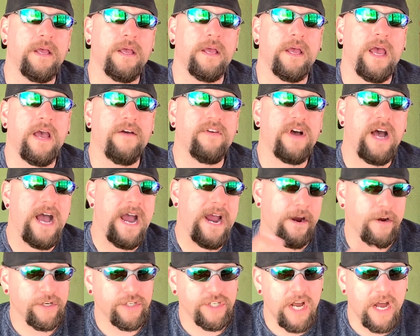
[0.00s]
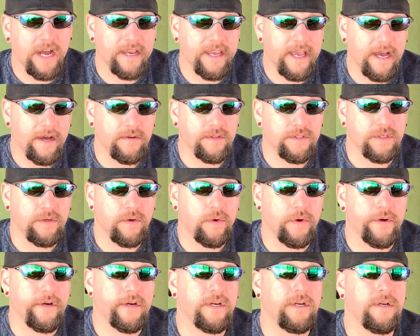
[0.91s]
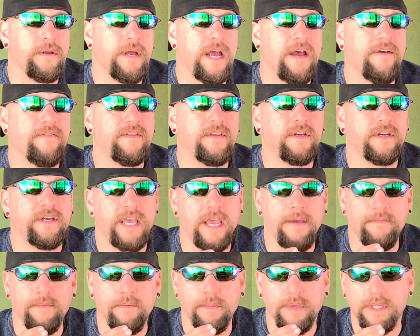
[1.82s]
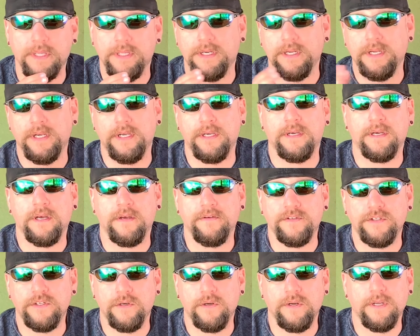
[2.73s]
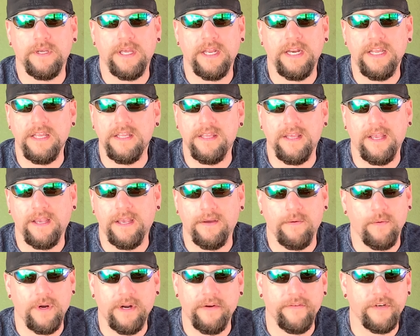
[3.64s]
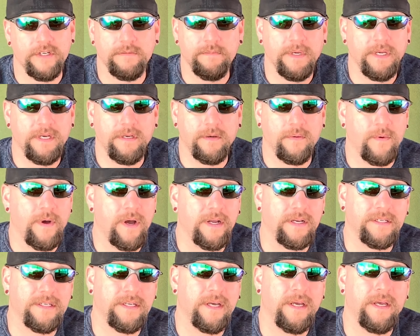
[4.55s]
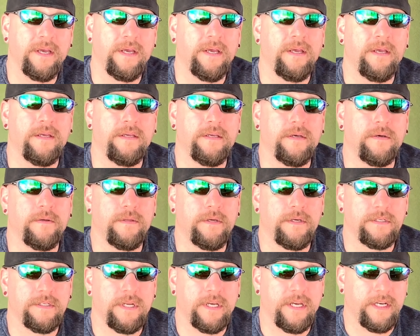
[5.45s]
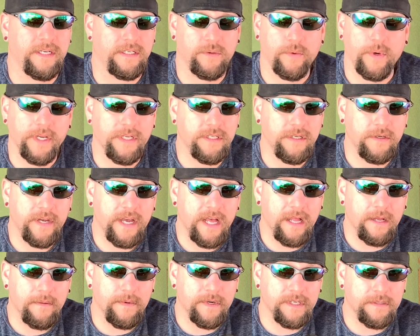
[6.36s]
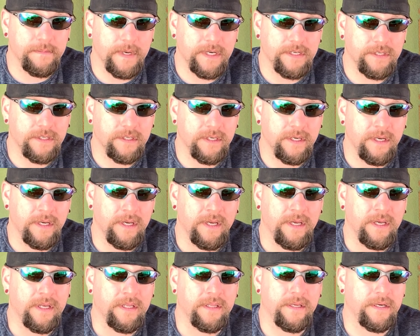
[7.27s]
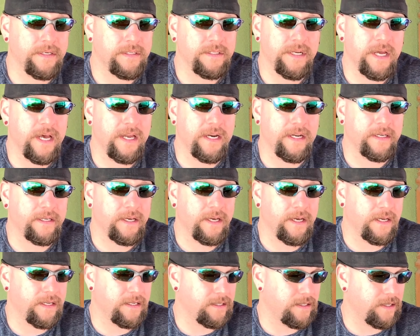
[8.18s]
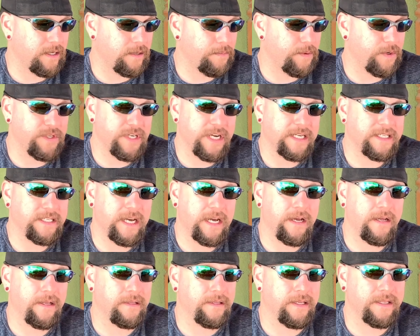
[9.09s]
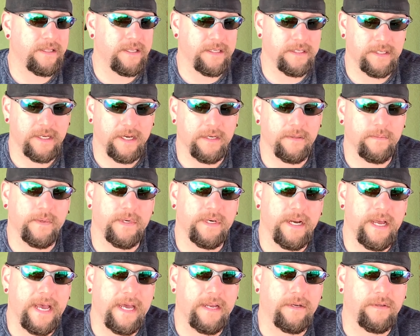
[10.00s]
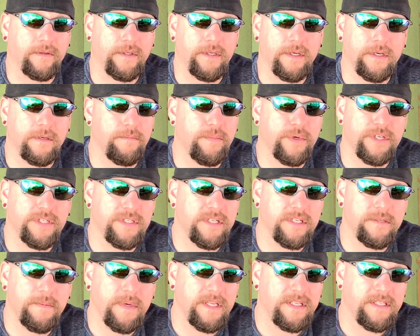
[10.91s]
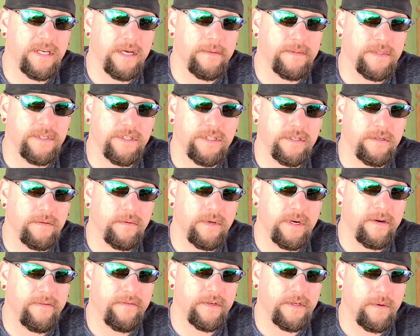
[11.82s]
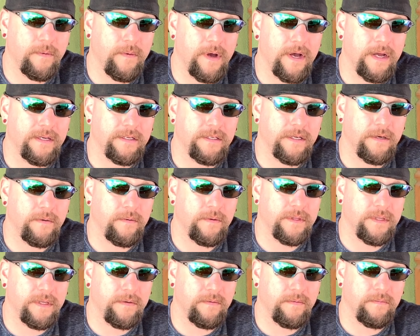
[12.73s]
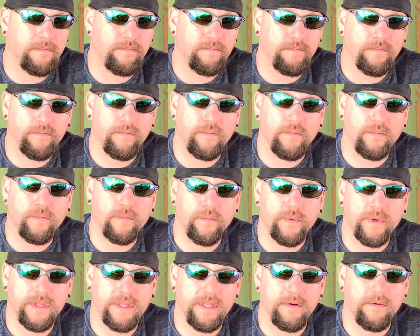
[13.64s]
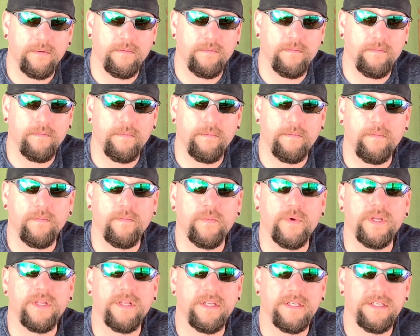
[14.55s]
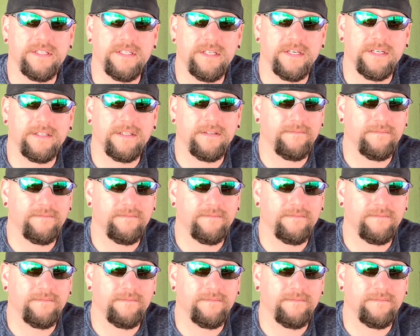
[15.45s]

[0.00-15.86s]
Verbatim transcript: have a higher shot count or you're going to have the capability of shooting anything at whatever speed you want. You know, there's not, in 22 caliber especially, there's not a, a, a, projectile that this gun wouldn't handle. You can push the speeds up to shoot whatever you want, you know, within within realistic